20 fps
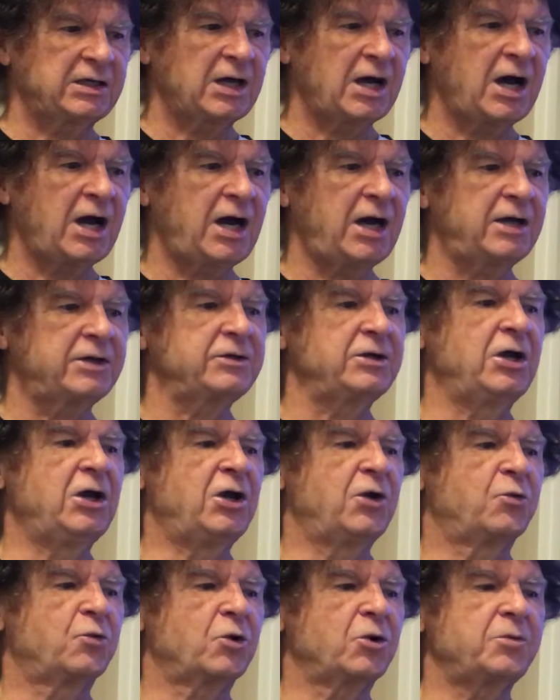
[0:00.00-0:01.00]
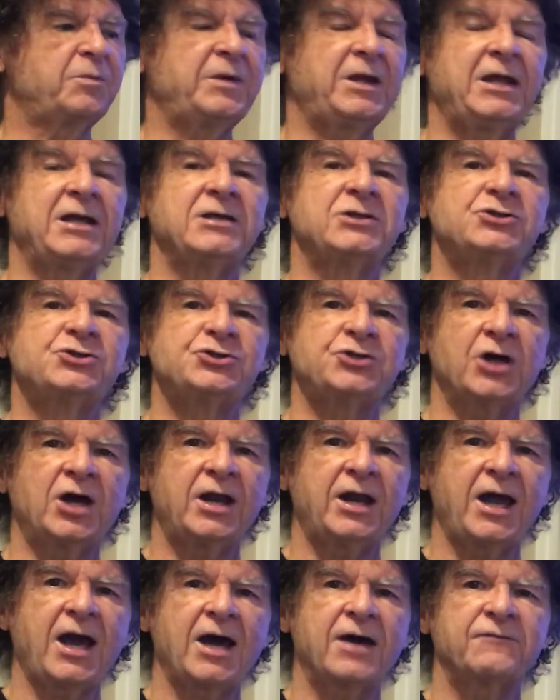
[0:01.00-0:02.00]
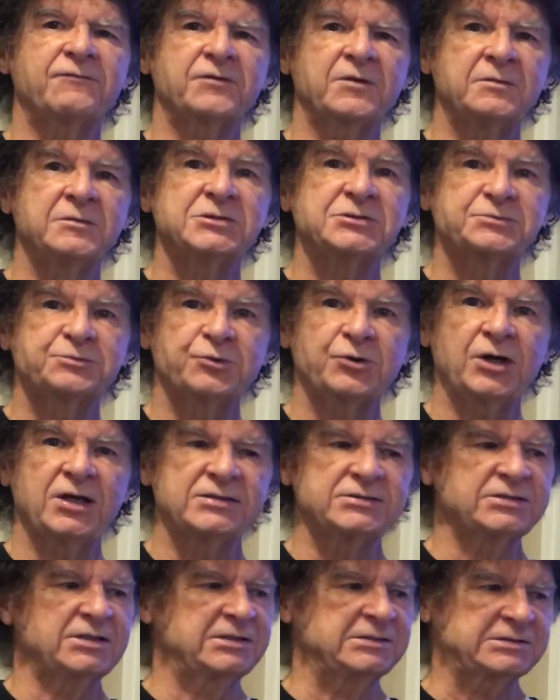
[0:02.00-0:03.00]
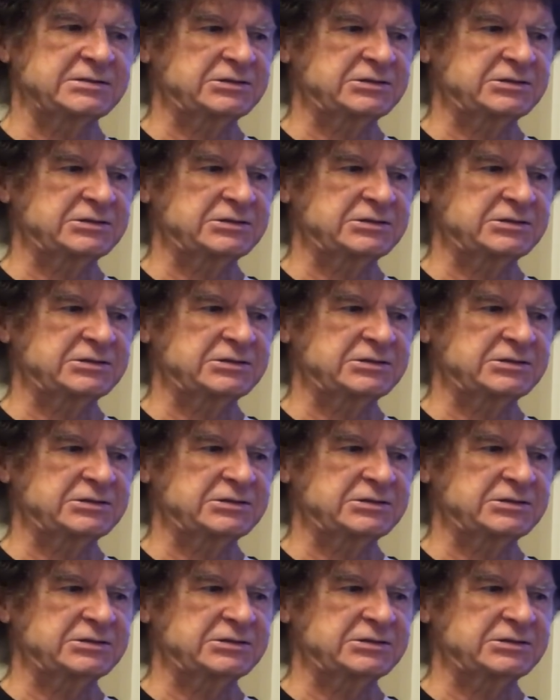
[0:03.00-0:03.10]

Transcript: God were being shut out from his presence.